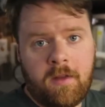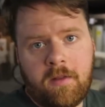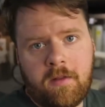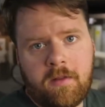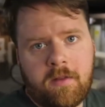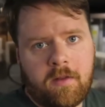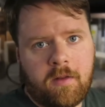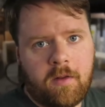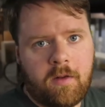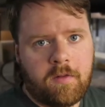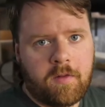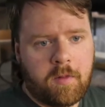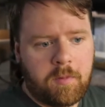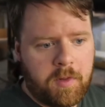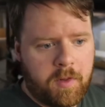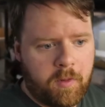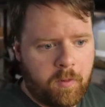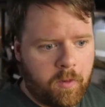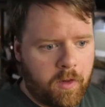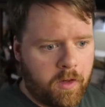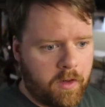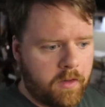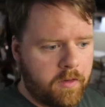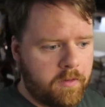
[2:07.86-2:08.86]
the other thing you have to be
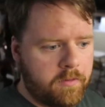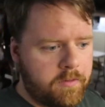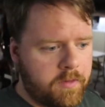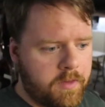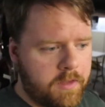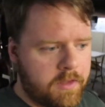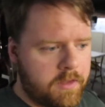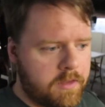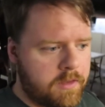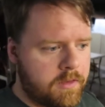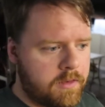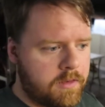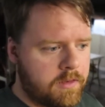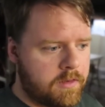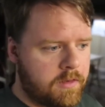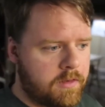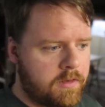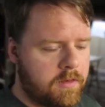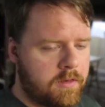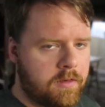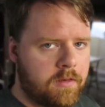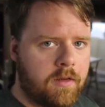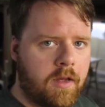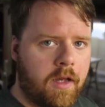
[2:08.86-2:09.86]
aware of
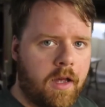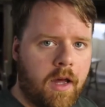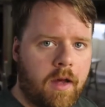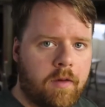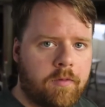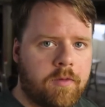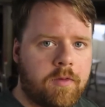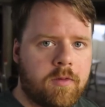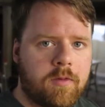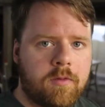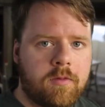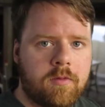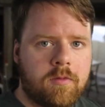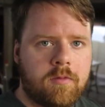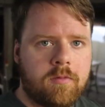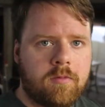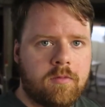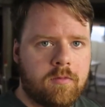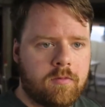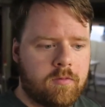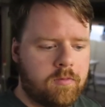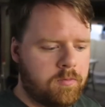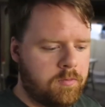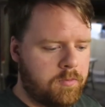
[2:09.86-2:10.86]
is they have to
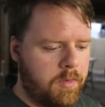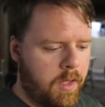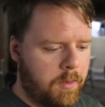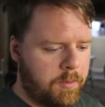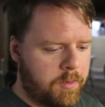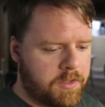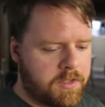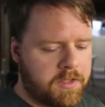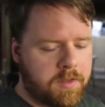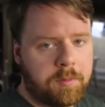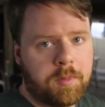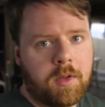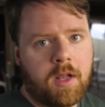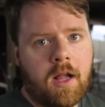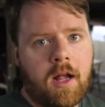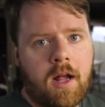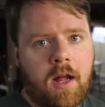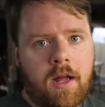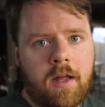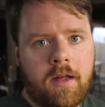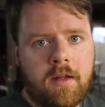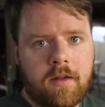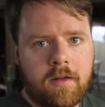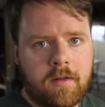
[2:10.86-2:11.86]
be able to
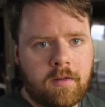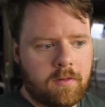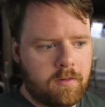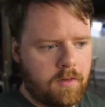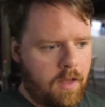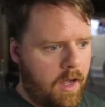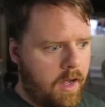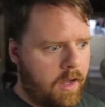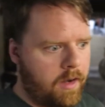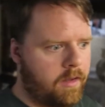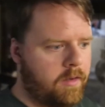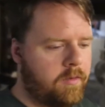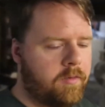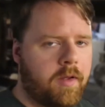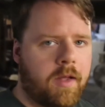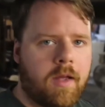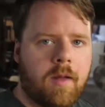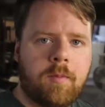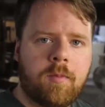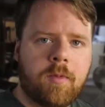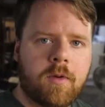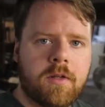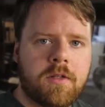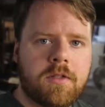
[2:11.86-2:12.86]
supply a lot of
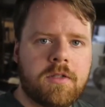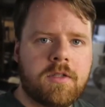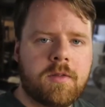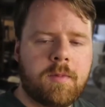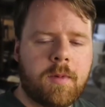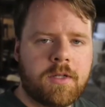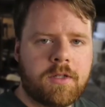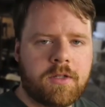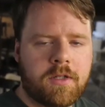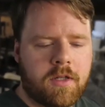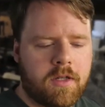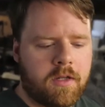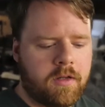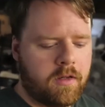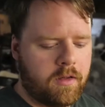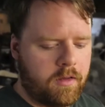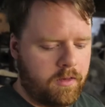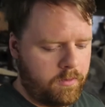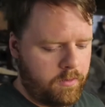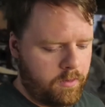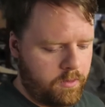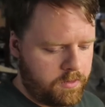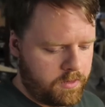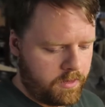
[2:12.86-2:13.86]
amperage, especially
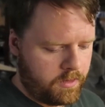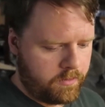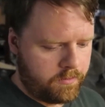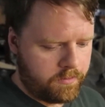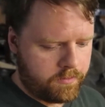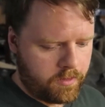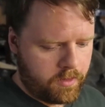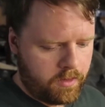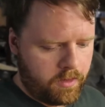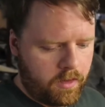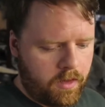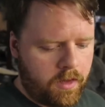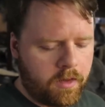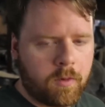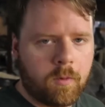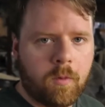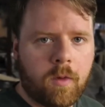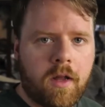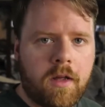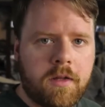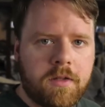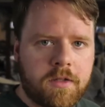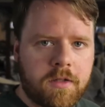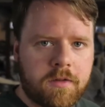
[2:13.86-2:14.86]
at using for 100
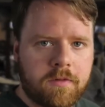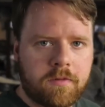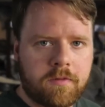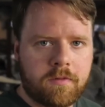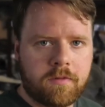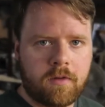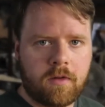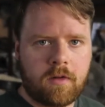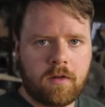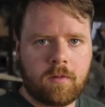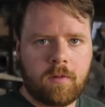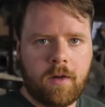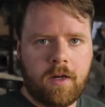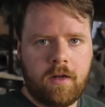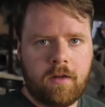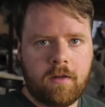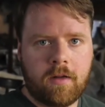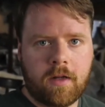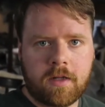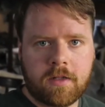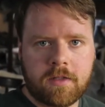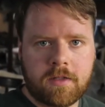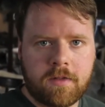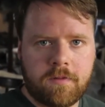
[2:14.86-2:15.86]
watt HF uh, radio
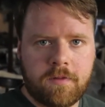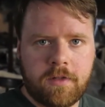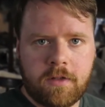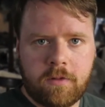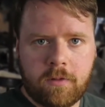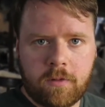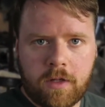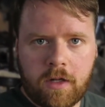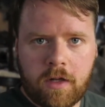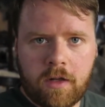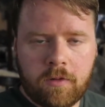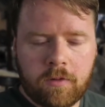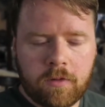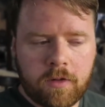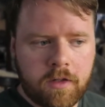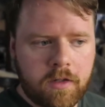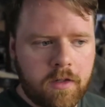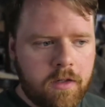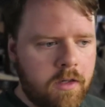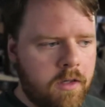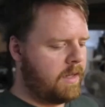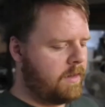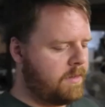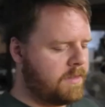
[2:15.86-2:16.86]
like a
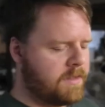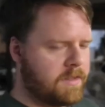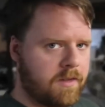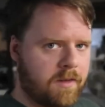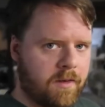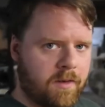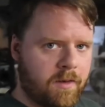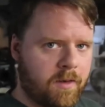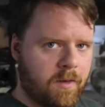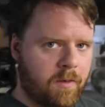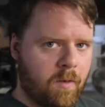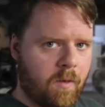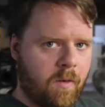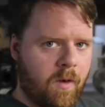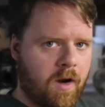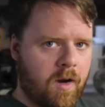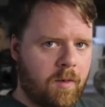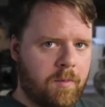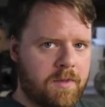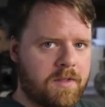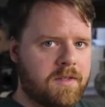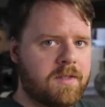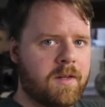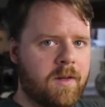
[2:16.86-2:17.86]
7300. Now as the current
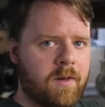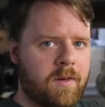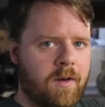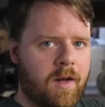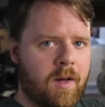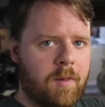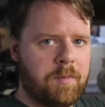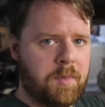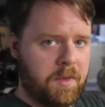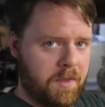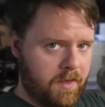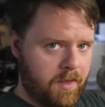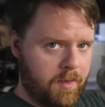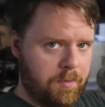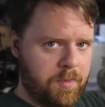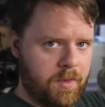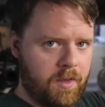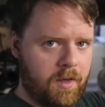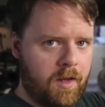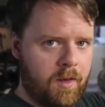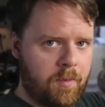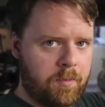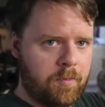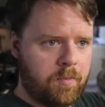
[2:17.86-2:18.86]
requirements go up and up
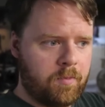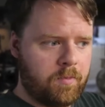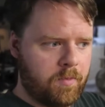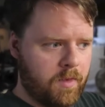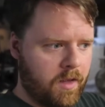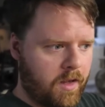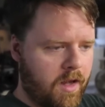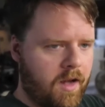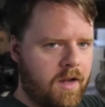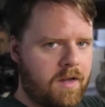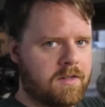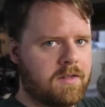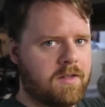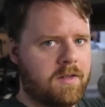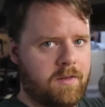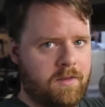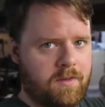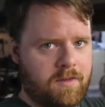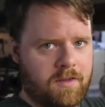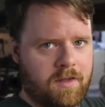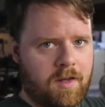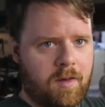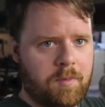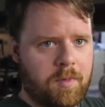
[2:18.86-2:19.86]
and up, the cost
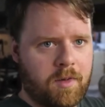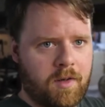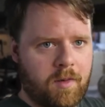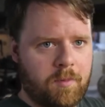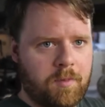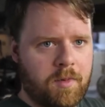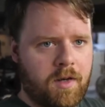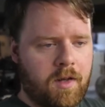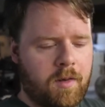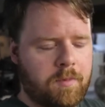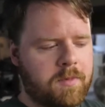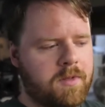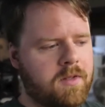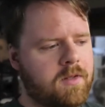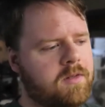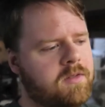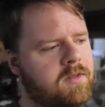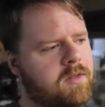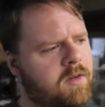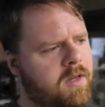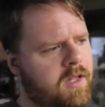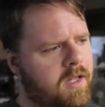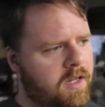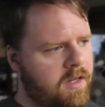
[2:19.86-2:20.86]
goes up and up and up. To,
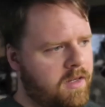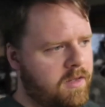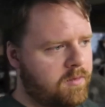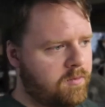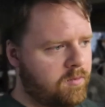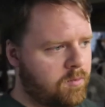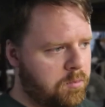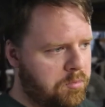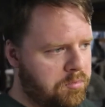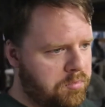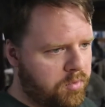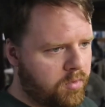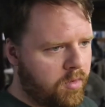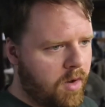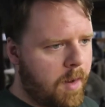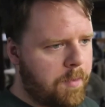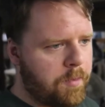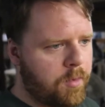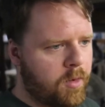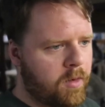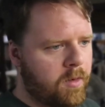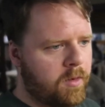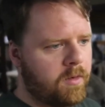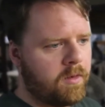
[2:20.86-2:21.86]
so to get a
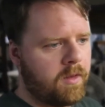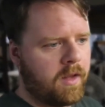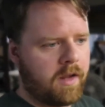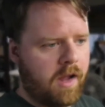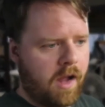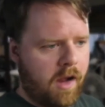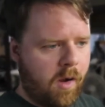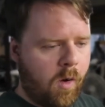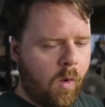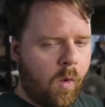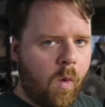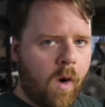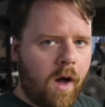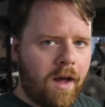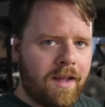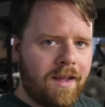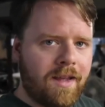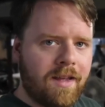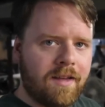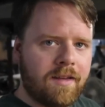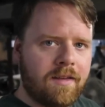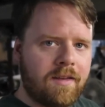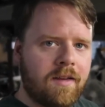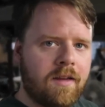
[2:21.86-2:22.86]
proper, like a
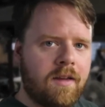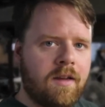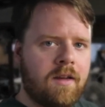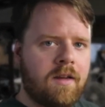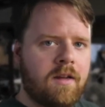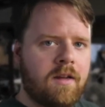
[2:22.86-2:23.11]
quiet,